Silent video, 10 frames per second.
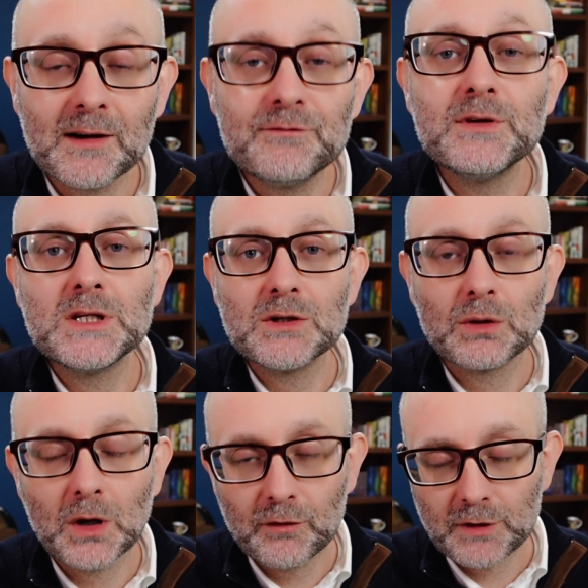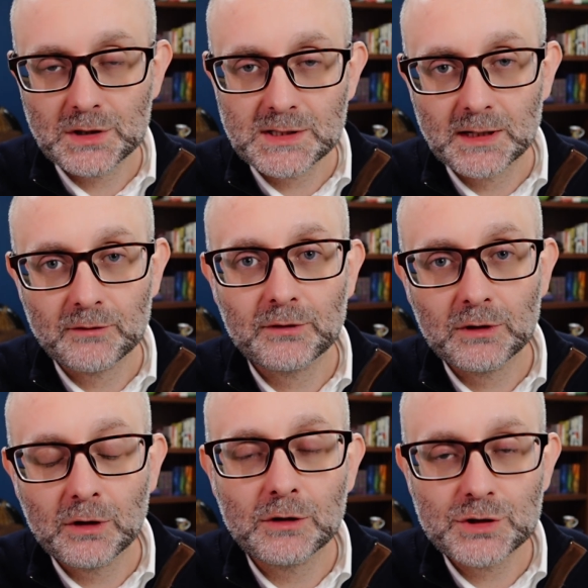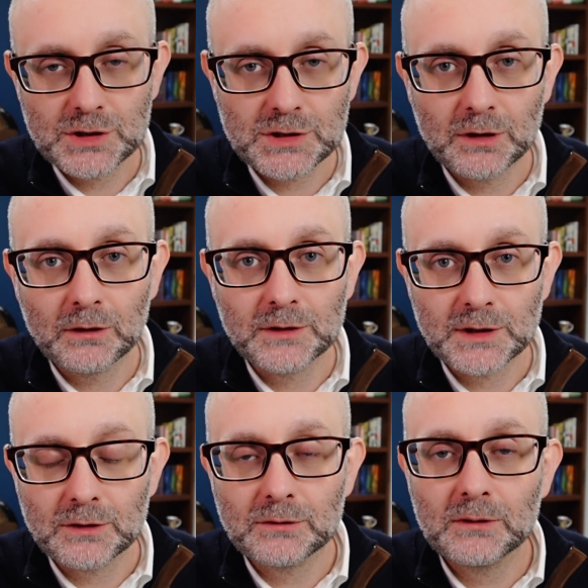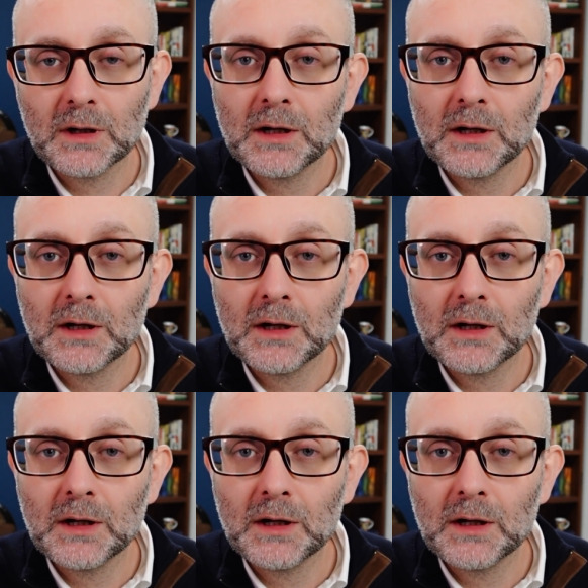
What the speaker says: a video of yourself, not just audio.